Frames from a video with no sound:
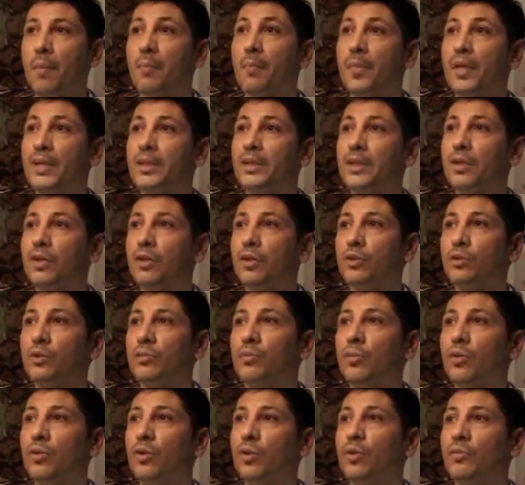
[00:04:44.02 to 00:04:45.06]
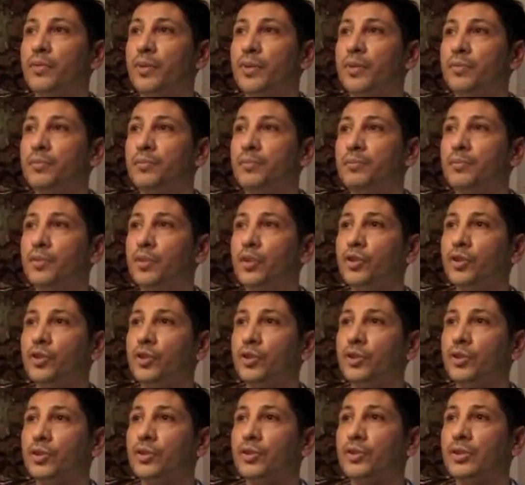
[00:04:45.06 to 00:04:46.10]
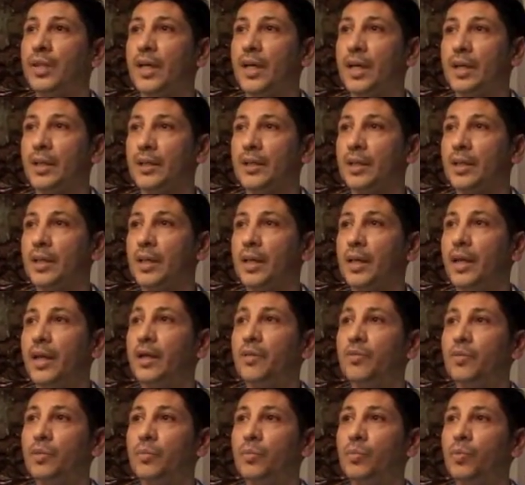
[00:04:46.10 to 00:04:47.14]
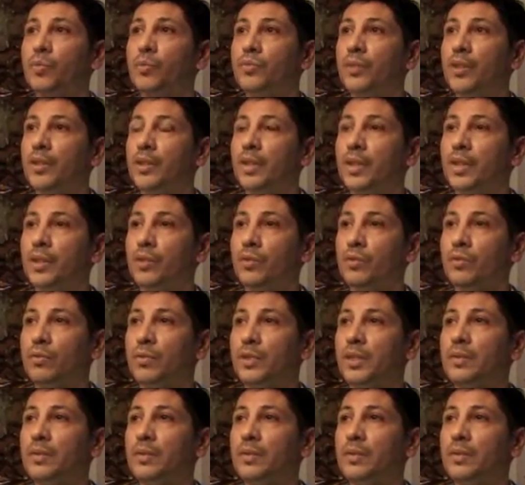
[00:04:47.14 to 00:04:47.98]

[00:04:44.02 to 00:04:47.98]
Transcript: Place the cotton ball over the puncture site and remove the needle.